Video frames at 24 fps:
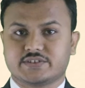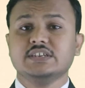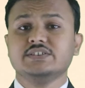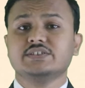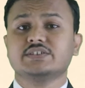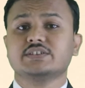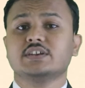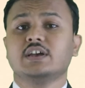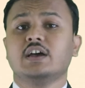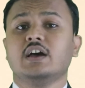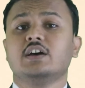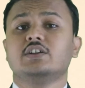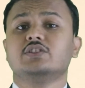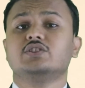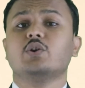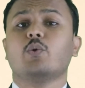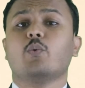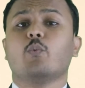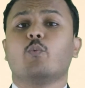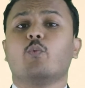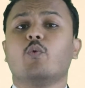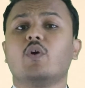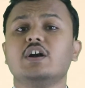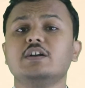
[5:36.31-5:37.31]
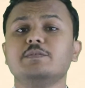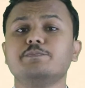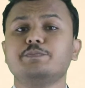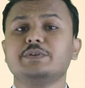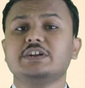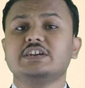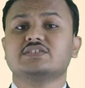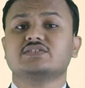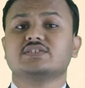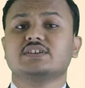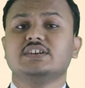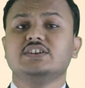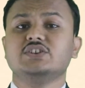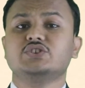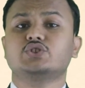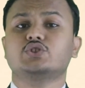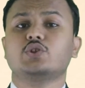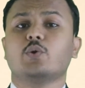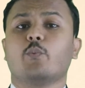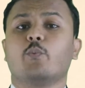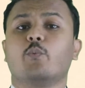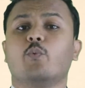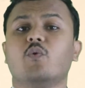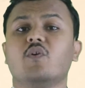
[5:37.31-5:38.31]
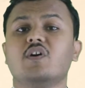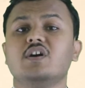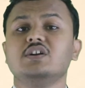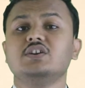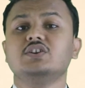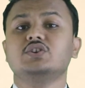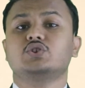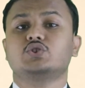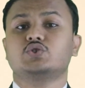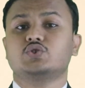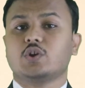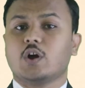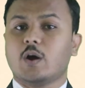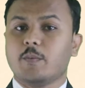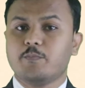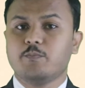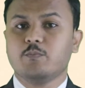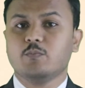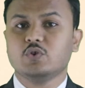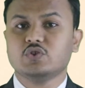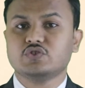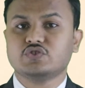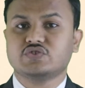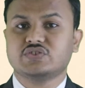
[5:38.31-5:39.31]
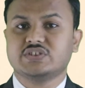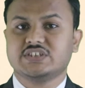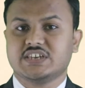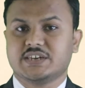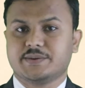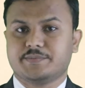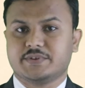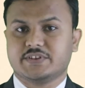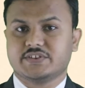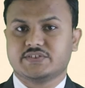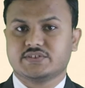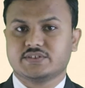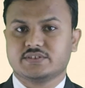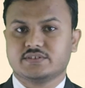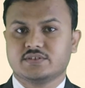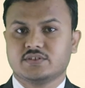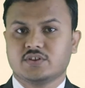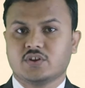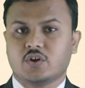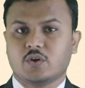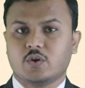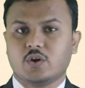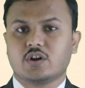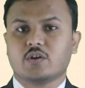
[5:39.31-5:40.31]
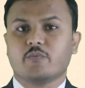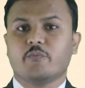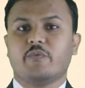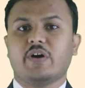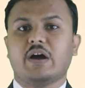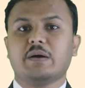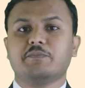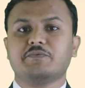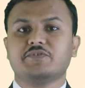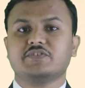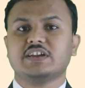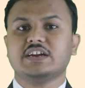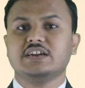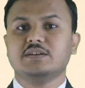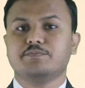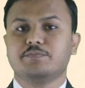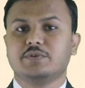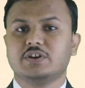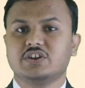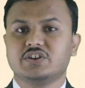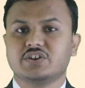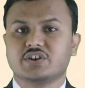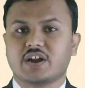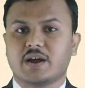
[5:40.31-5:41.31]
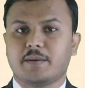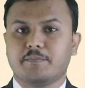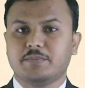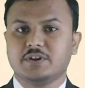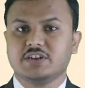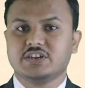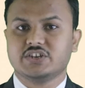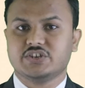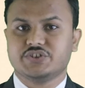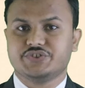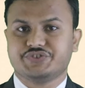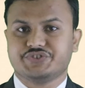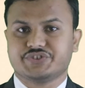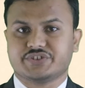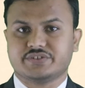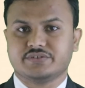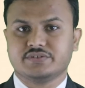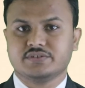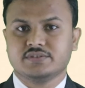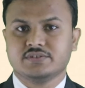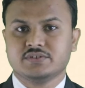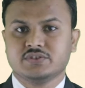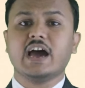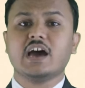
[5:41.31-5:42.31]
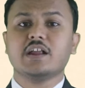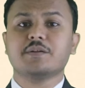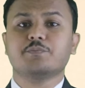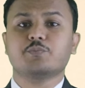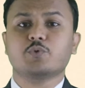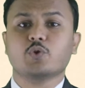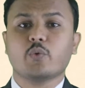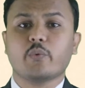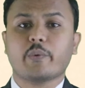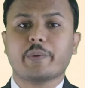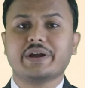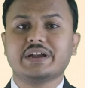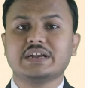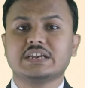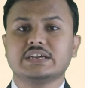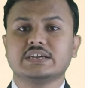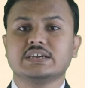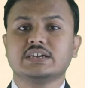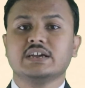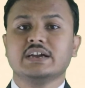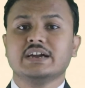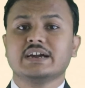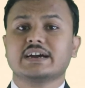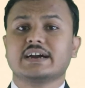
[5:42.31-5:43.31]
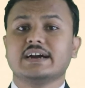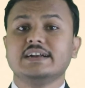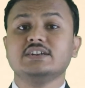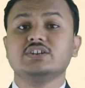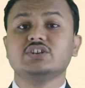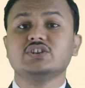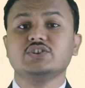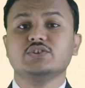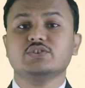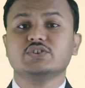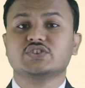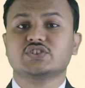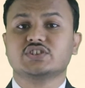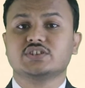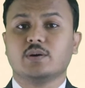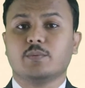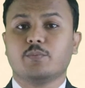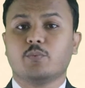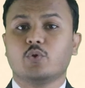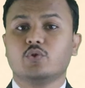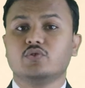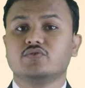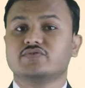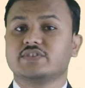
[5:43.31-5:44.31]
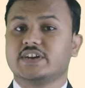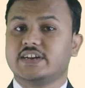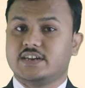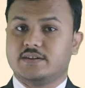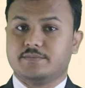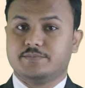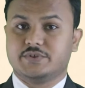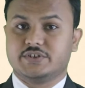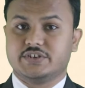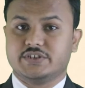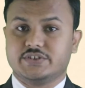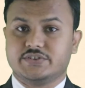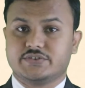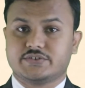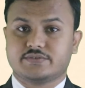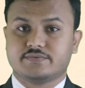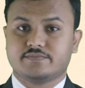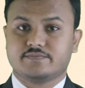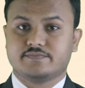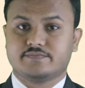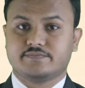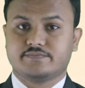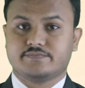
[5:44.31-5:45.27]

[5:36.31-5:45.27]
Since the WordPress is the world's topmost C M S or a website builder application, they are providing continuous supports and updates.